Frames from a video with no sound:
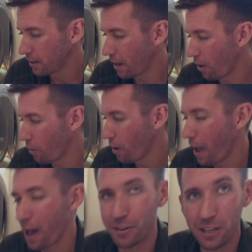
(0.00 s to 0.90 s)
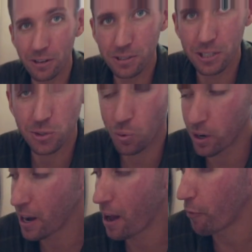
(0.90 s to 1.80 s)
Now, having used this
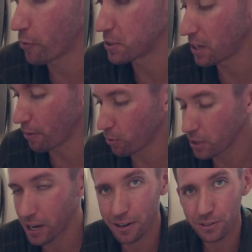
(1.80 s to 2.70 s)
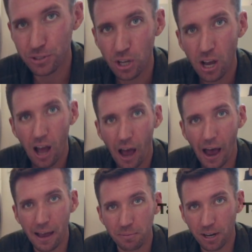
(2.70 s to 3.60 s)
one now for several years,
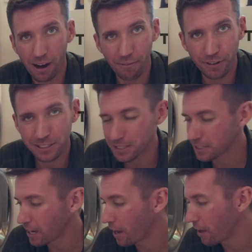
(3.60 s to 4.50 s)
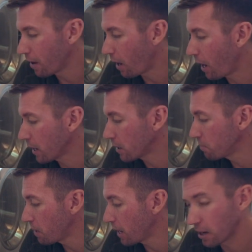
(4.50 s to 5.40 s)
I am confident to say I
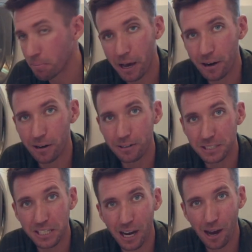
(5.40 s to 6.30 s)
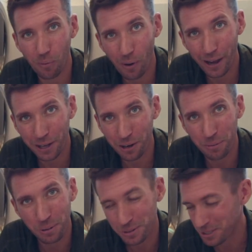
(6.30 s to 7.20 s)
could make a better DIY
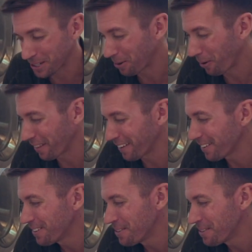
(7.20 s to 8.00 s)
composting toilet.